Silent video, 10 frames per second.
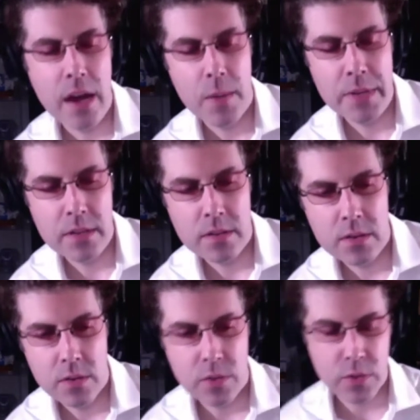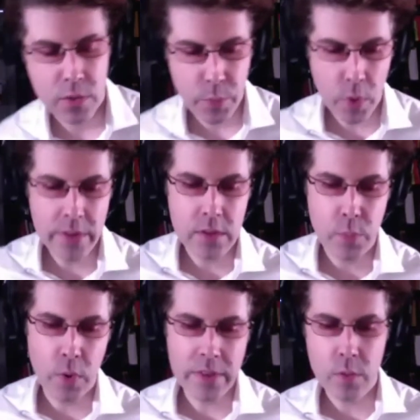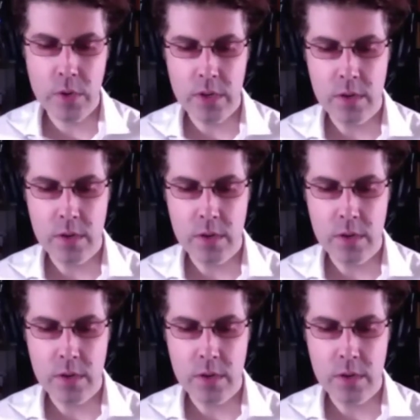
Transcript: I mean the point that we